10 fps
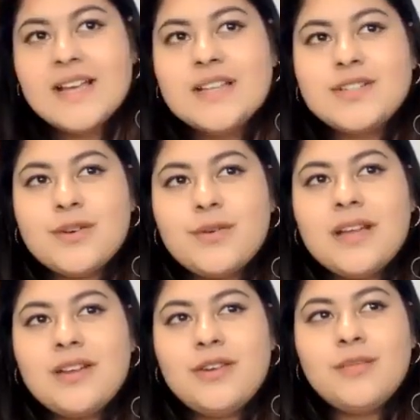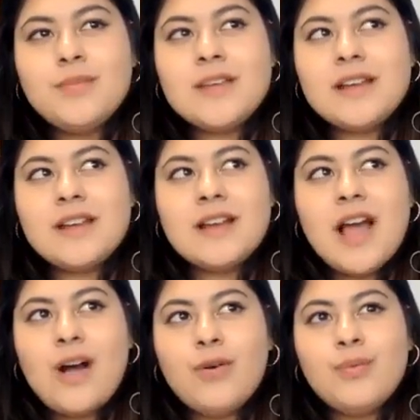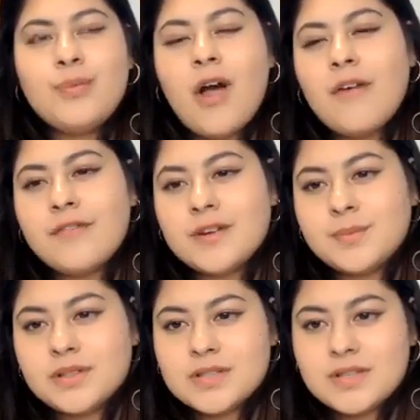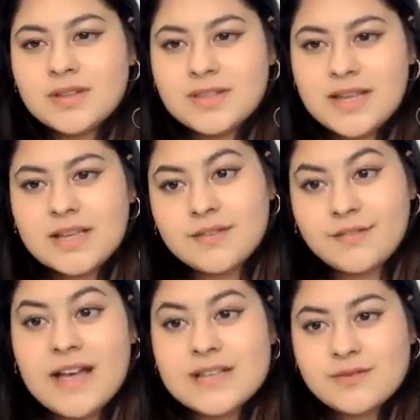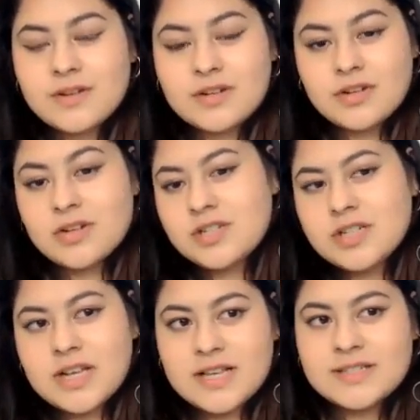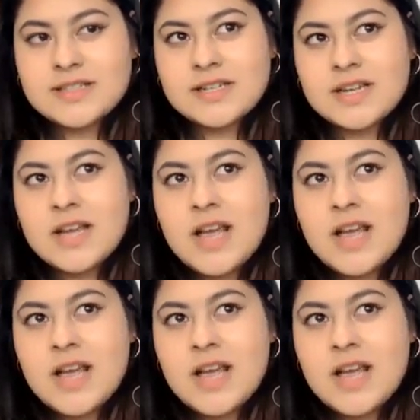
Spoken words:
So in your opinion, how profitable do you think the fast food industry is, and